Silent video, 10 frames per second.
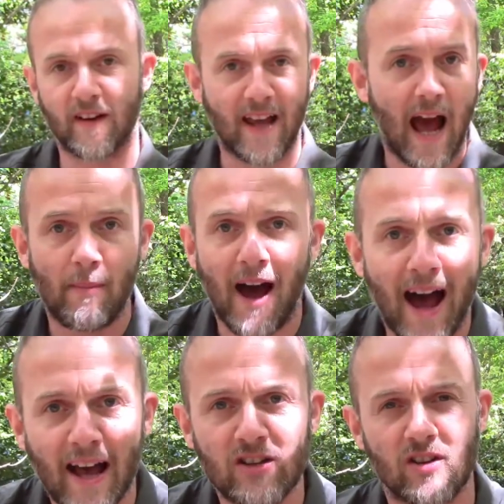
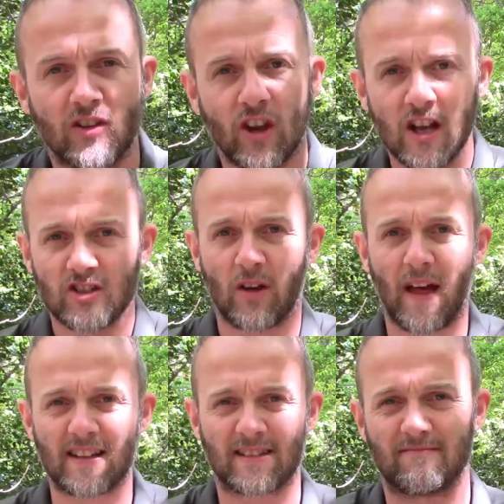carbohydrates. So
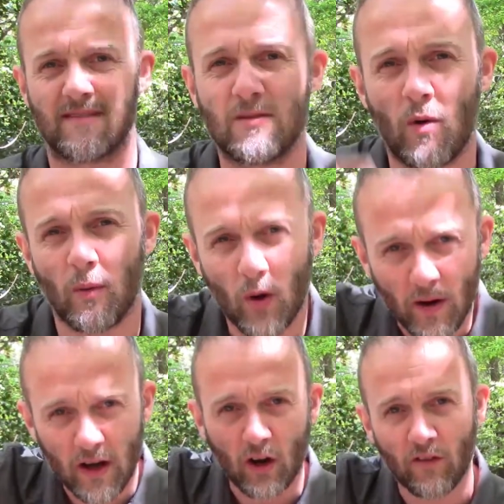that's, we were
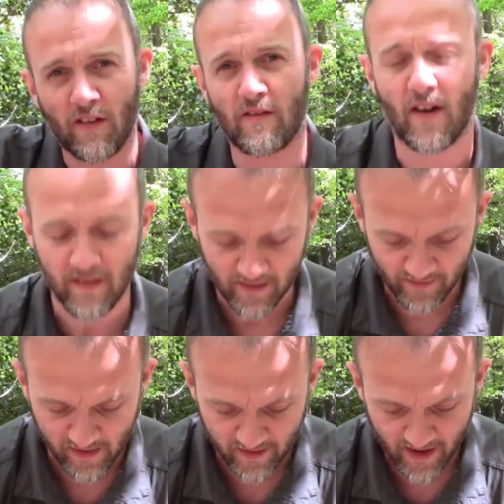going, you know, very,
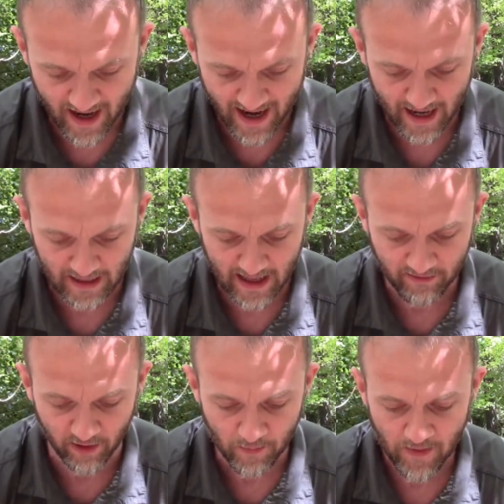very high
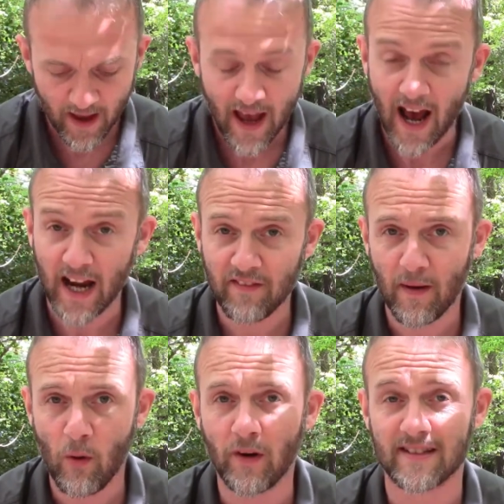level. And if
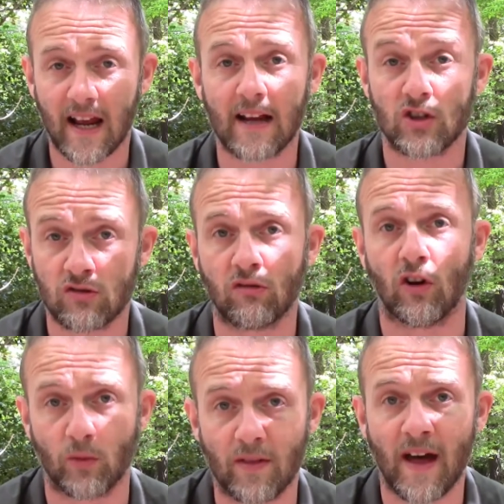I'm honest, I
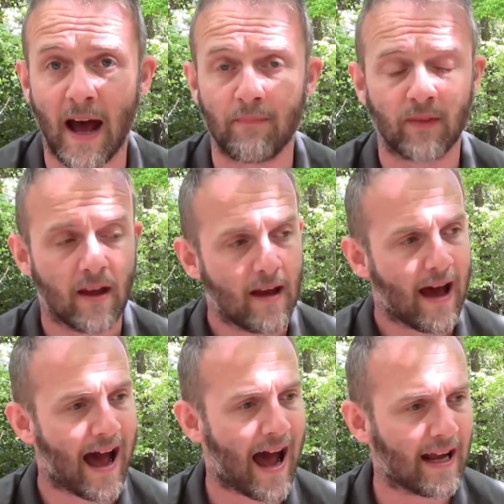struggled with that.
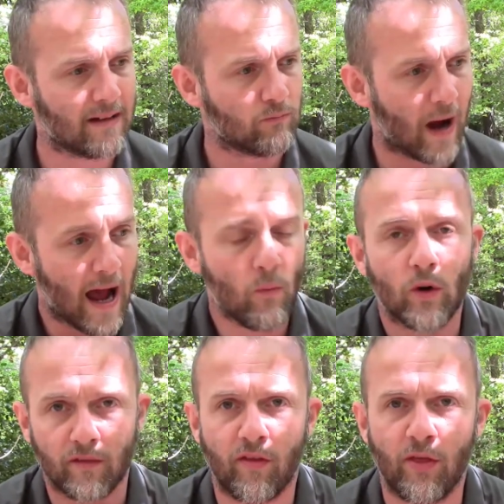I
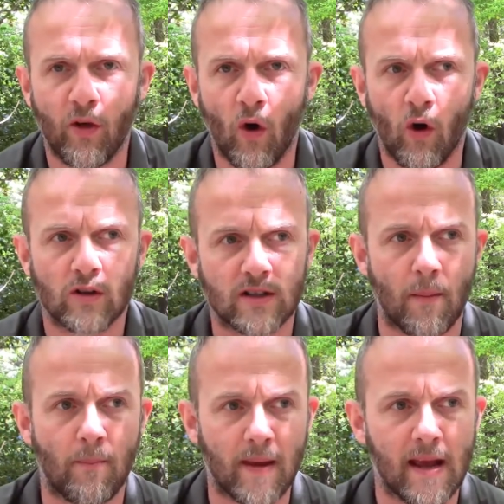would have thought
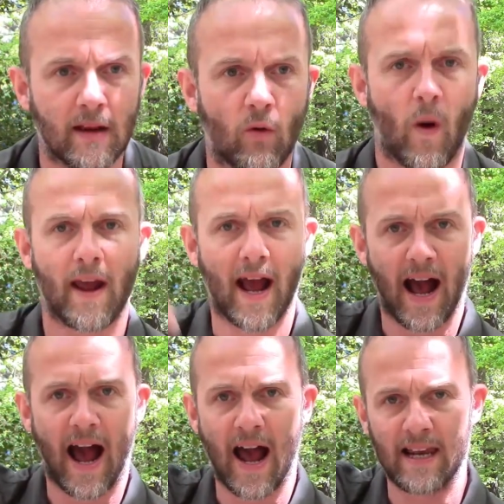that being quite
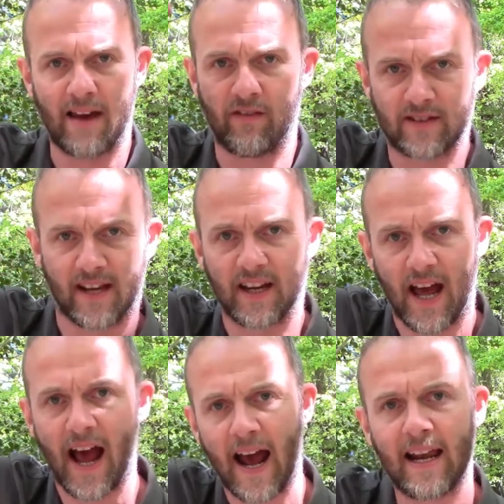high level, taking
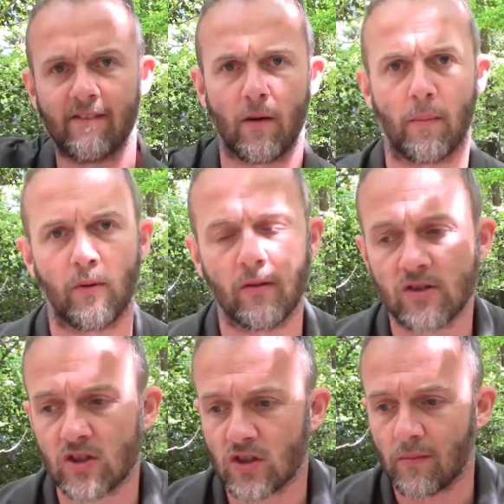a high level
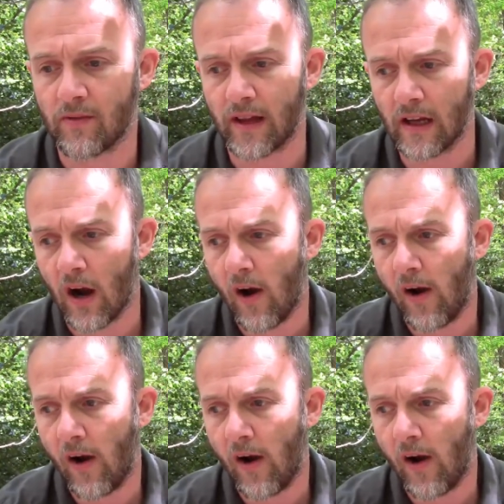approach to something,